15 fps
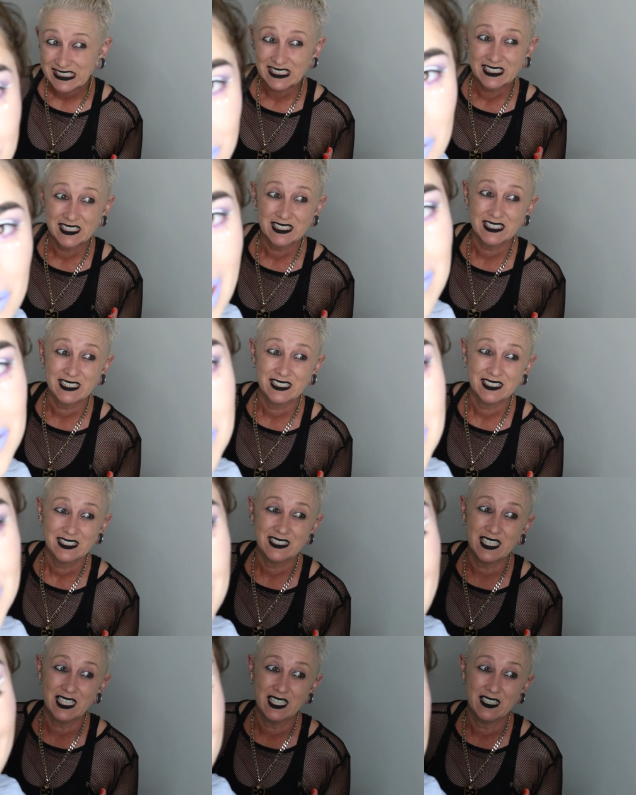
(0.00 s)
two. We'll have to
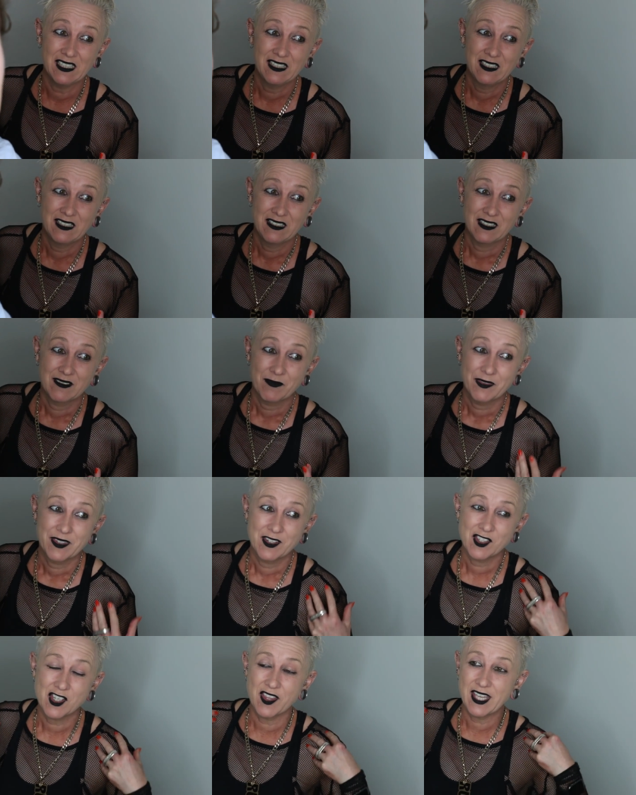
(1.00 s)
explain yeah. what Mum's talking
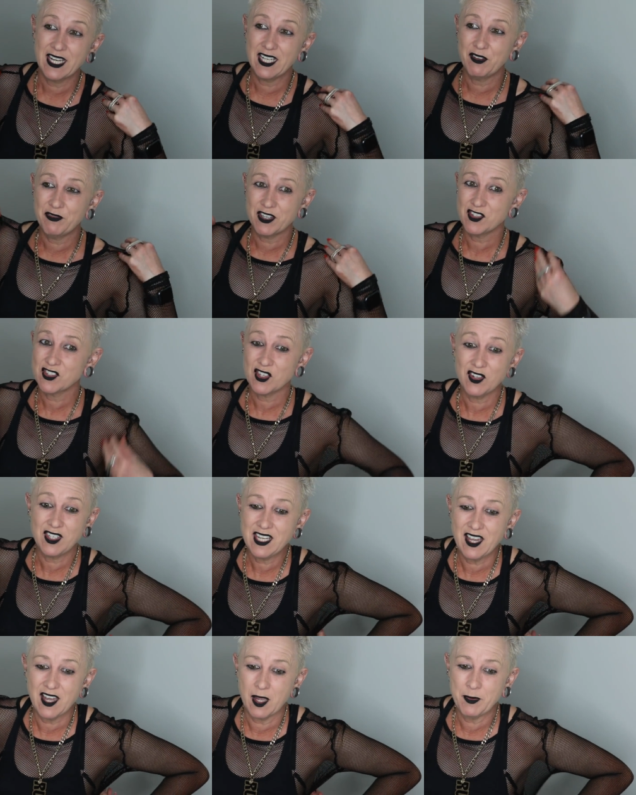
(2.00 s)
about. So they love those. So
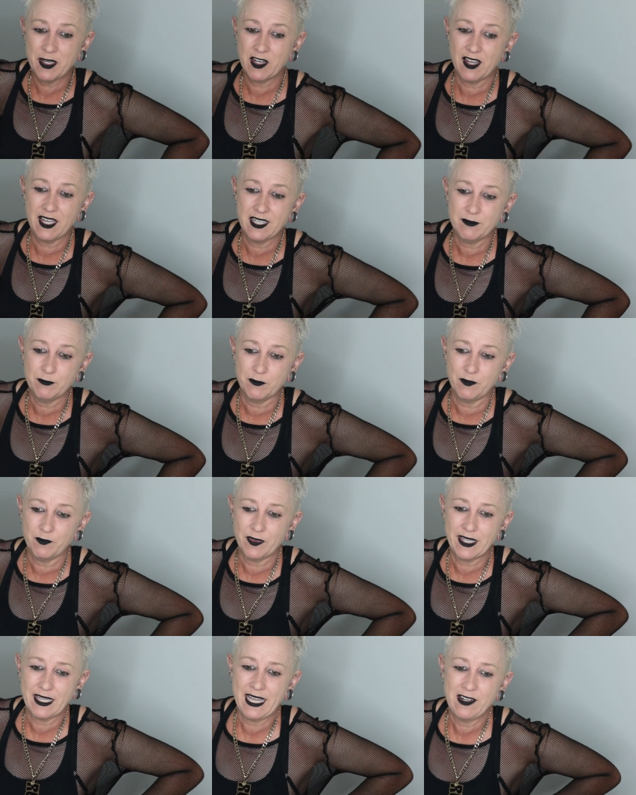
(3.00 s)
yeah, I mean, I
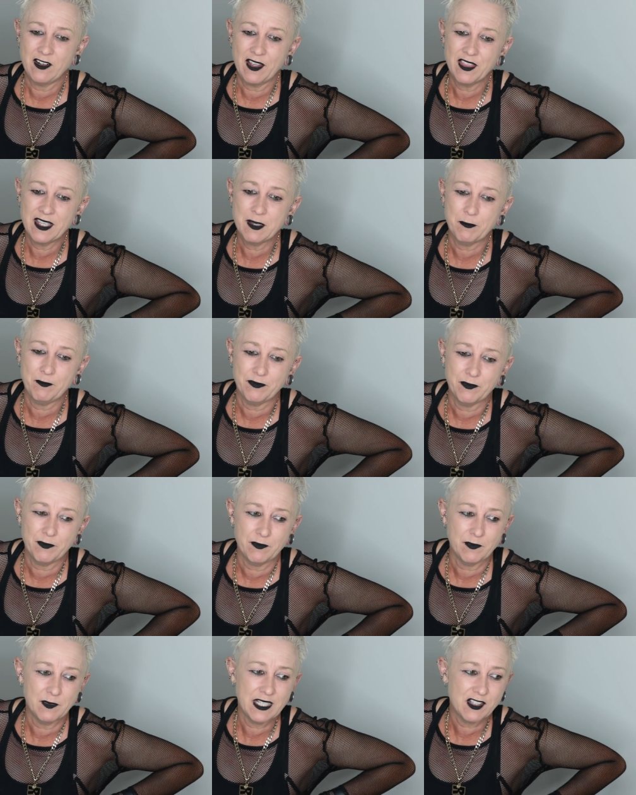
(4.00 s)
and I think
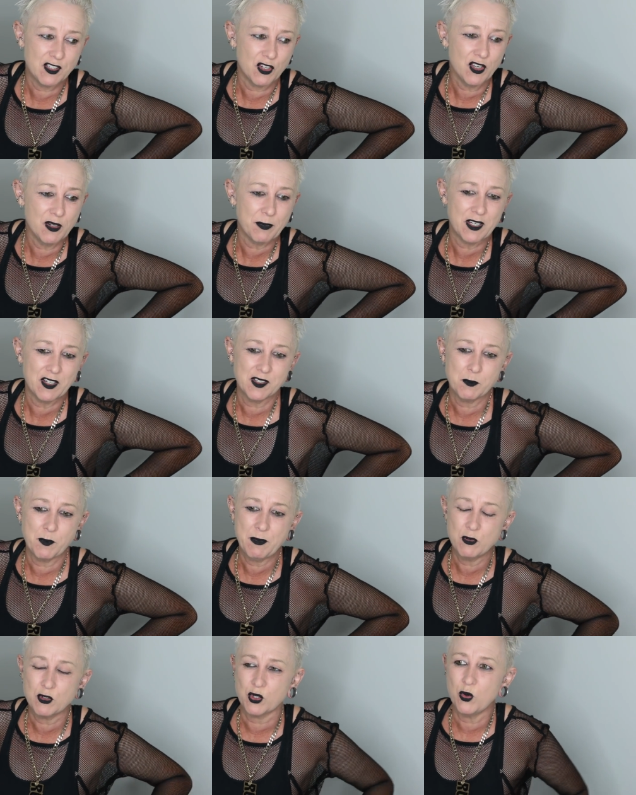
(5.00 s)
it's good because
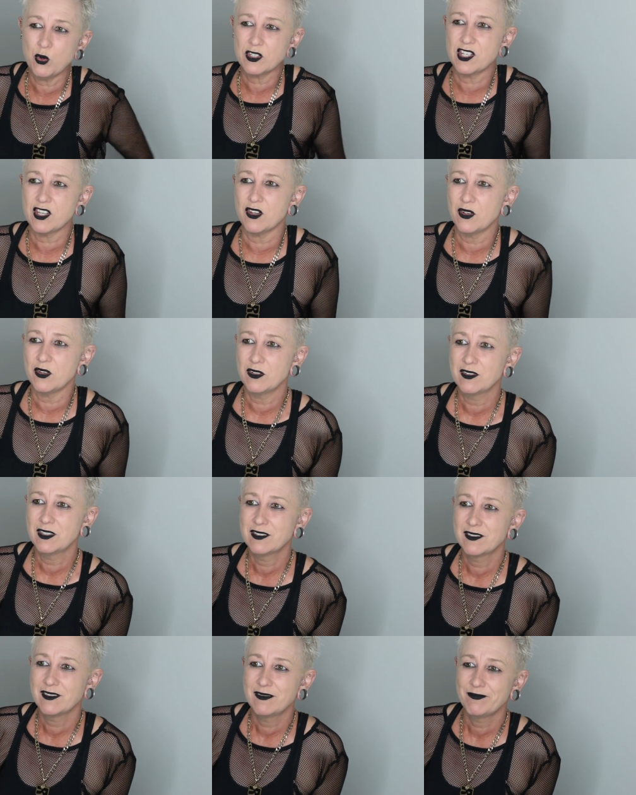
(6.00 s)
people talk to you.
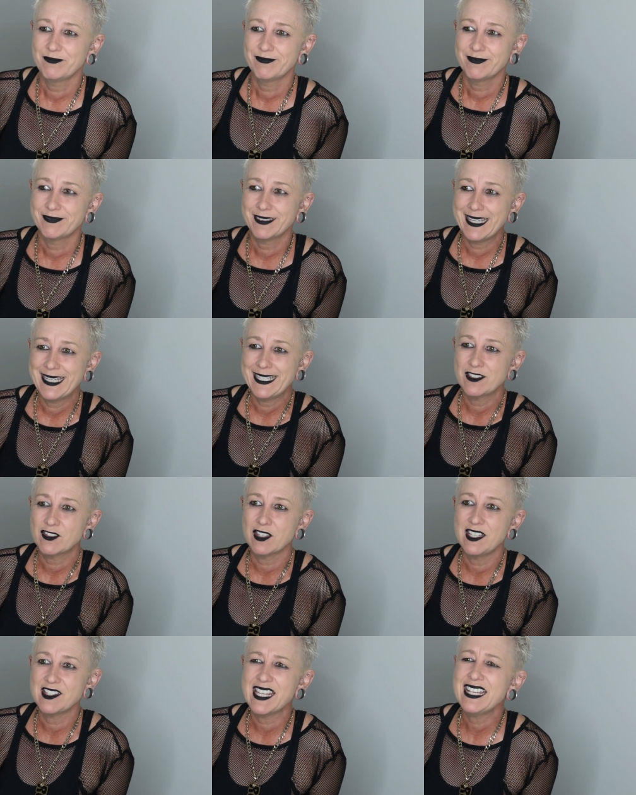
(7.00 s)
Mm. And That's
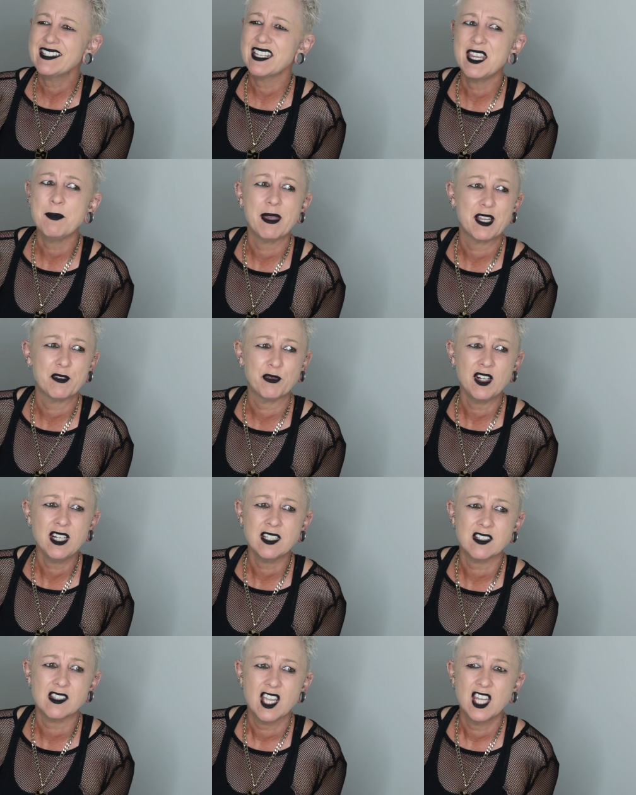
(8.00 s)
good. That's how you make
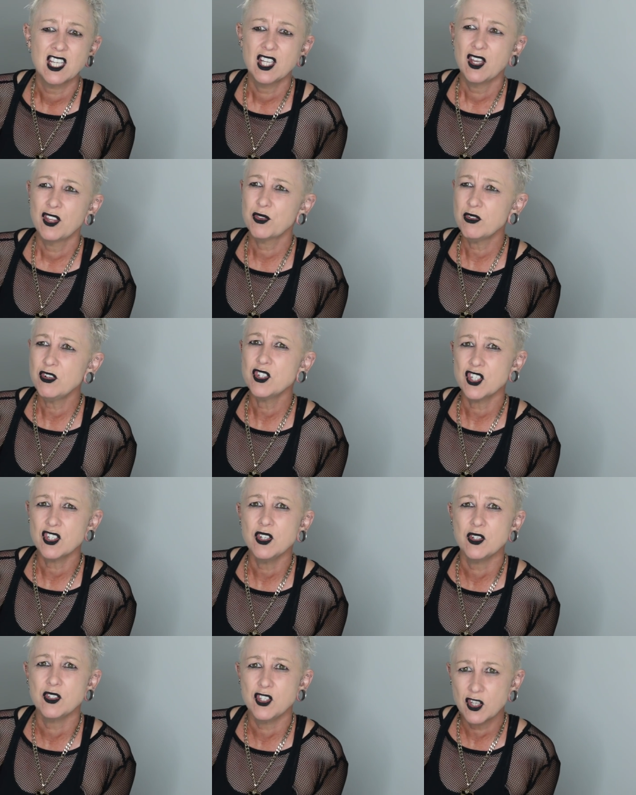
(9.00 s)
friends through
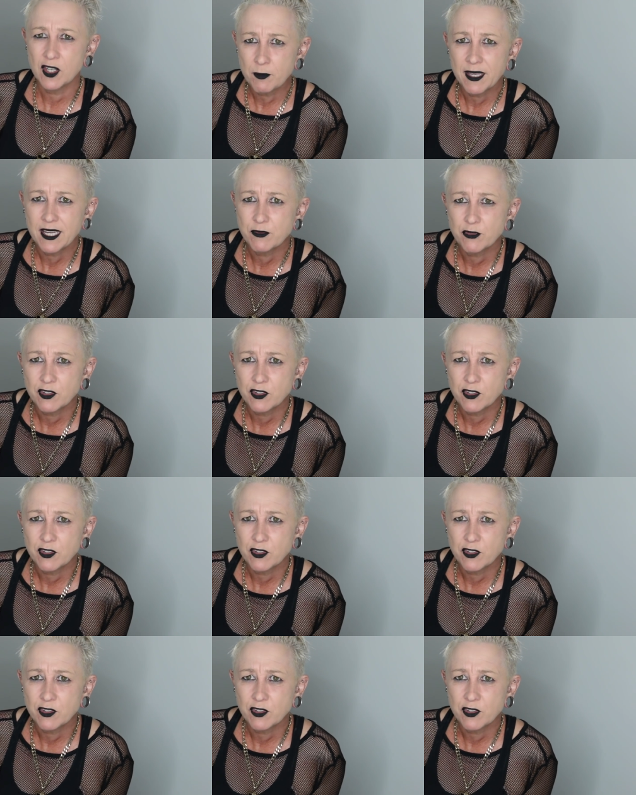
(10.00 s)
shoes you can make